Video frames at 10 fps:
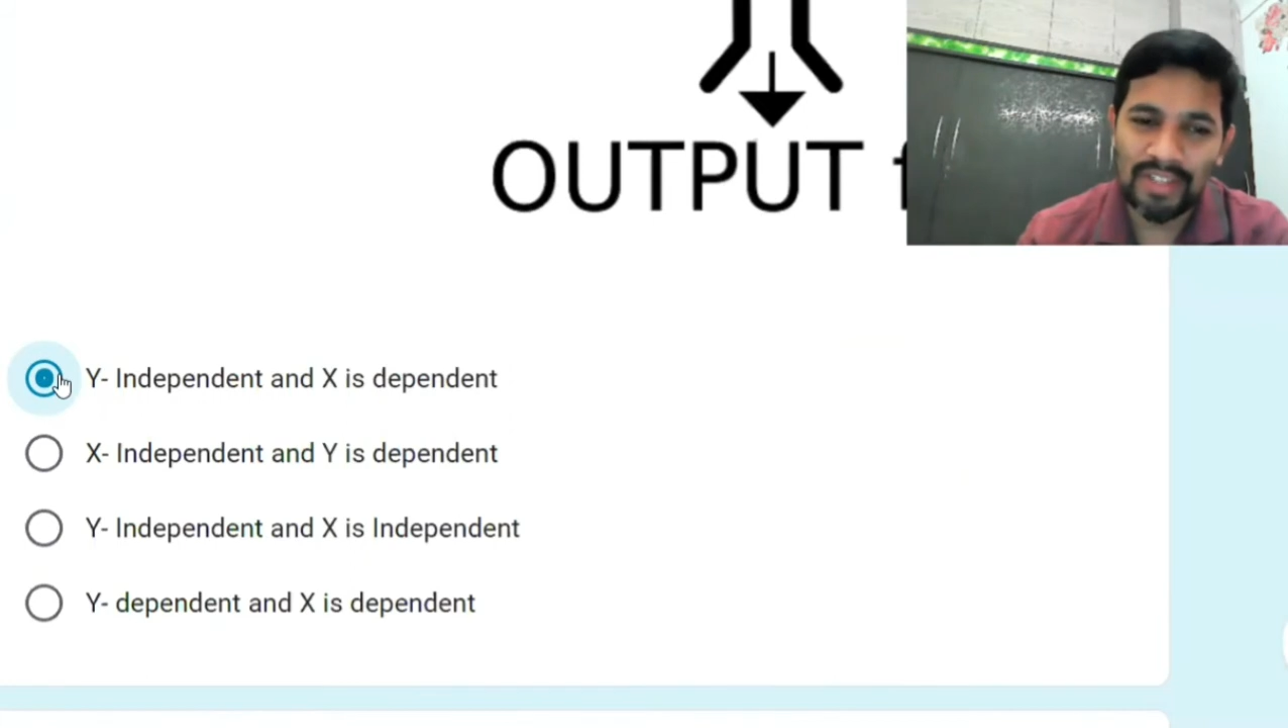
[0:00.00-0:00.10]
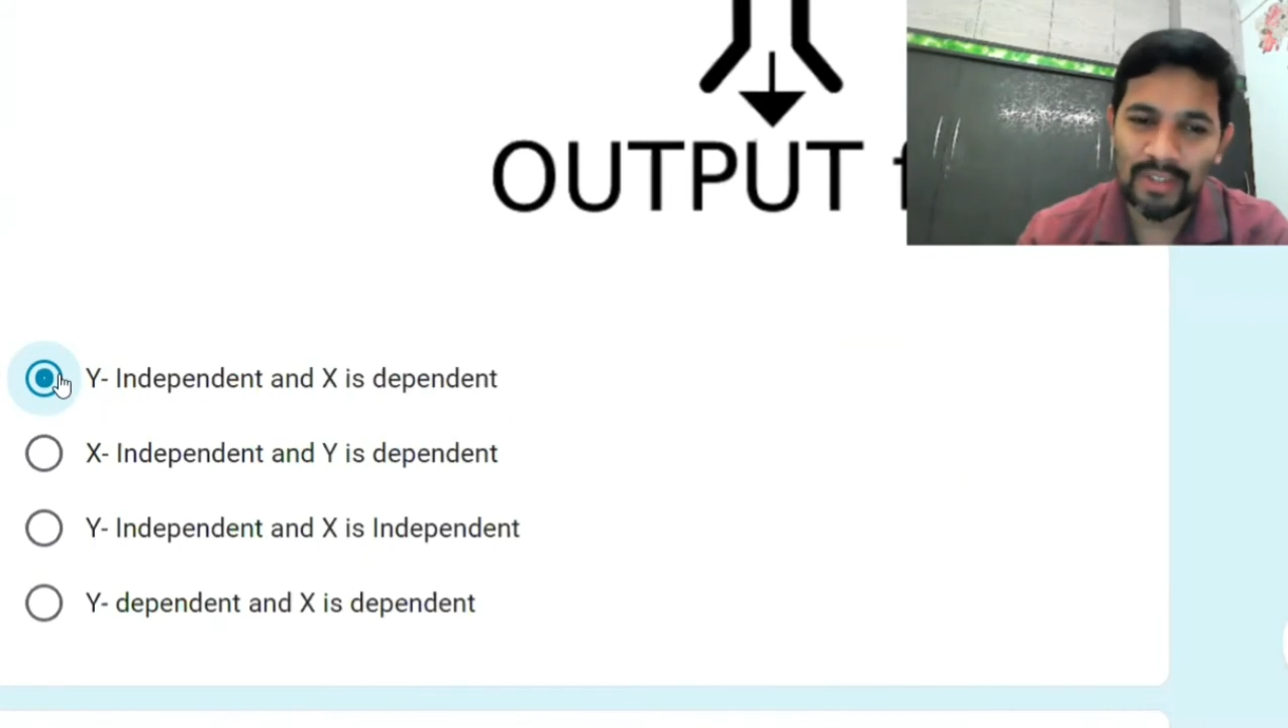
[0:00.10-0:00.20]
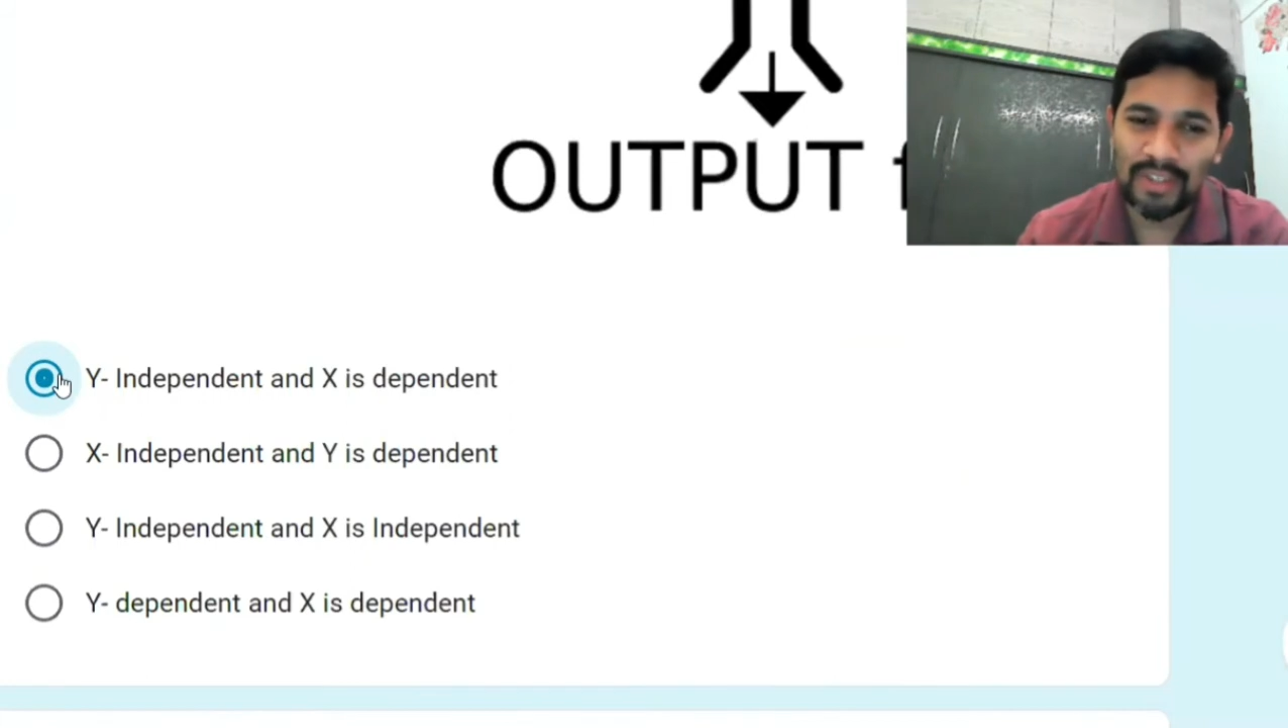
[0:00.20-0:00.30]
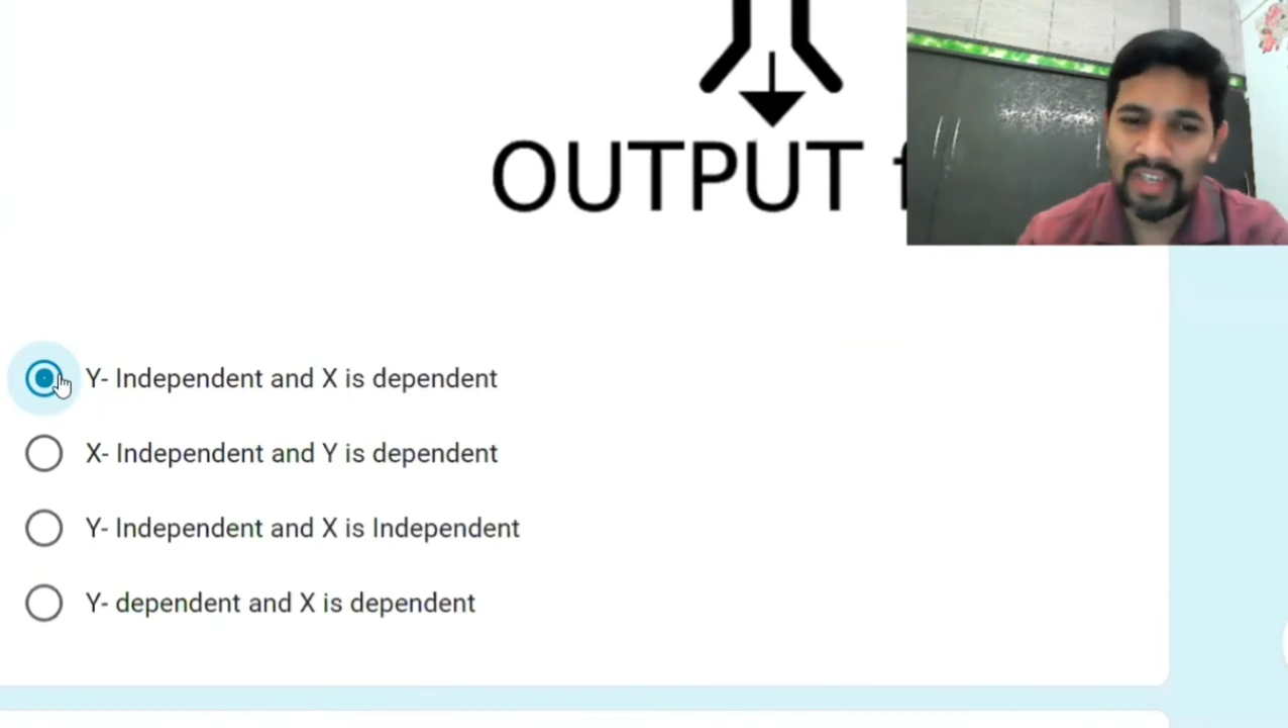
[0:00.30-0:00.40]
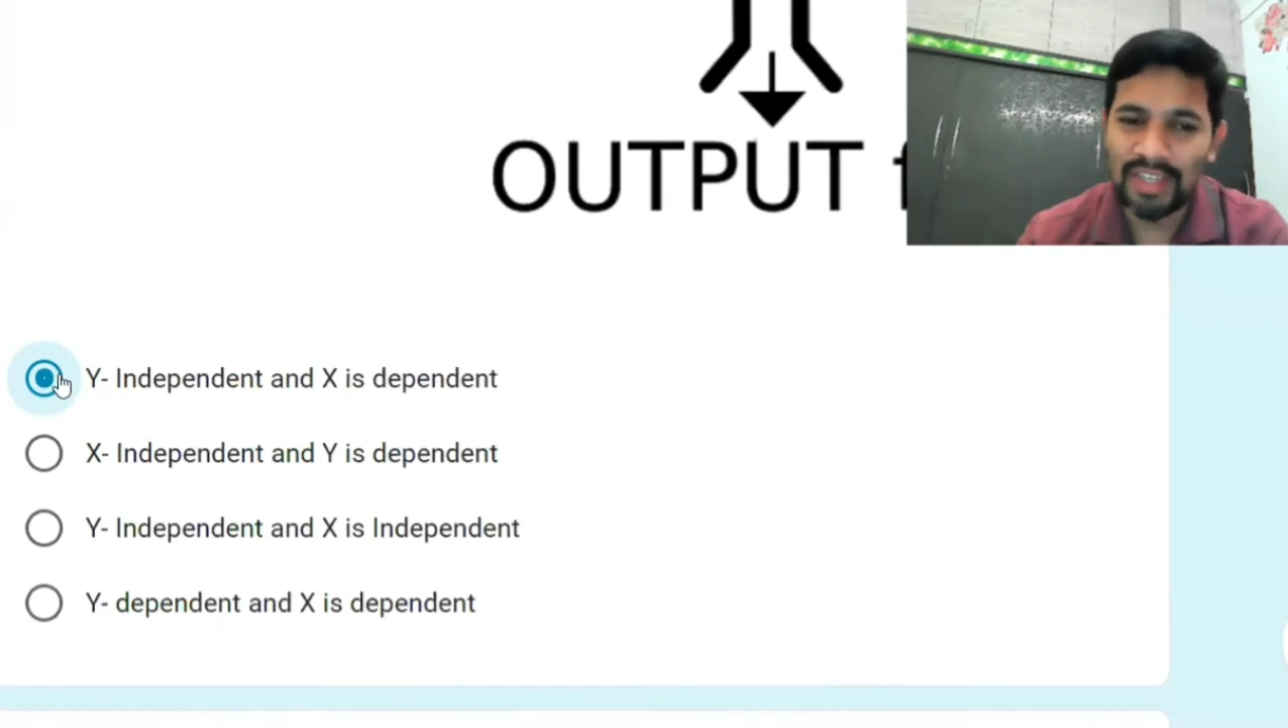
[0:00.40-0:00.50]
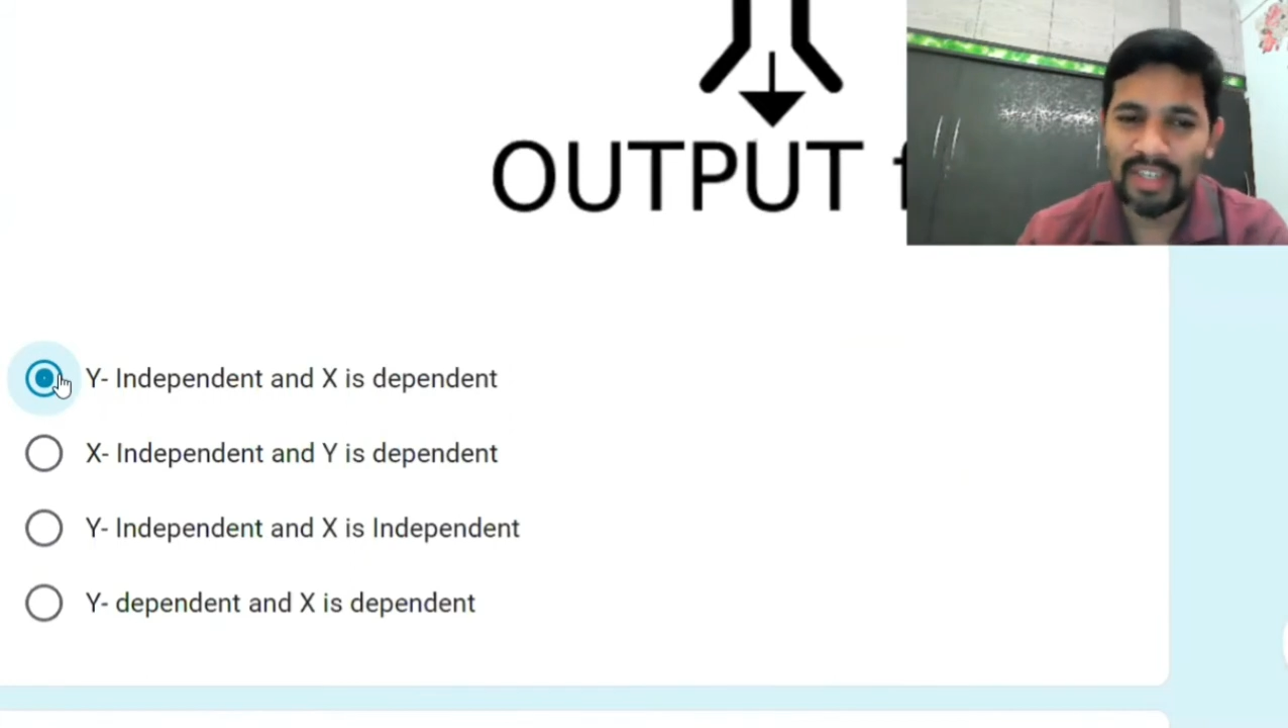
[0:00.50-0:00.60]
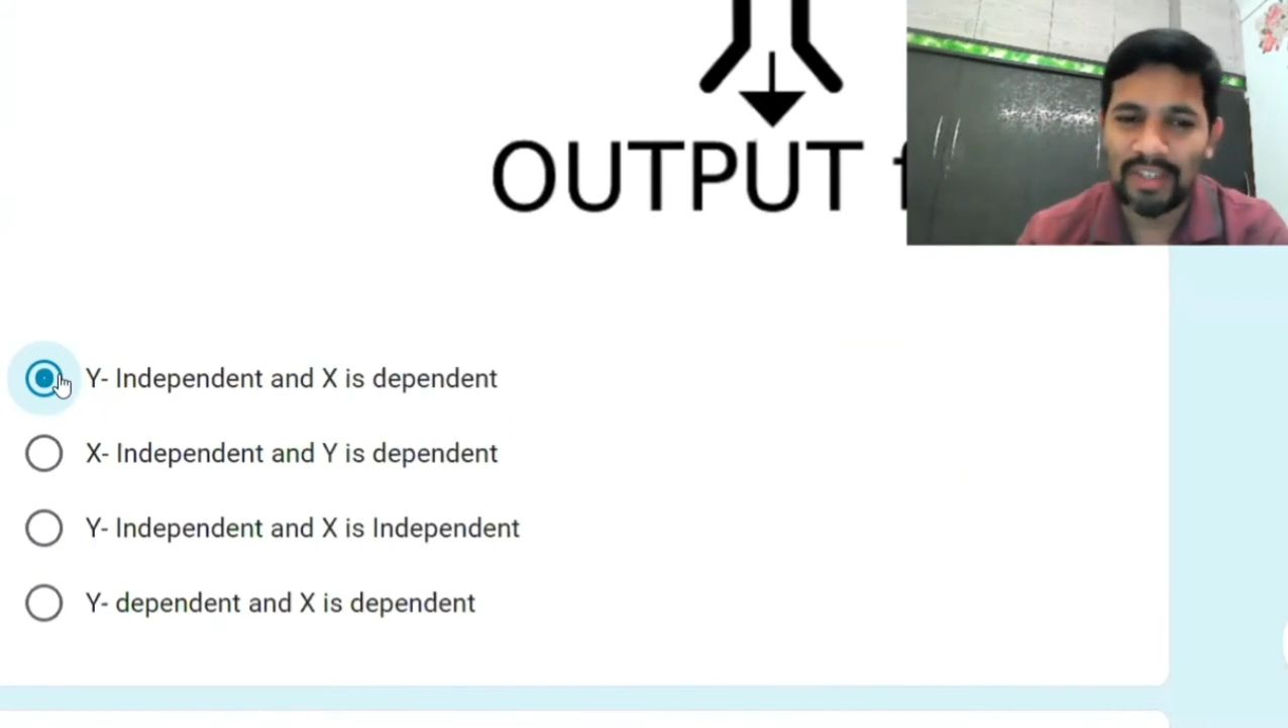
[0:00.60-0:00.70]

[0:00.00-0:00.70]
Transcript: so that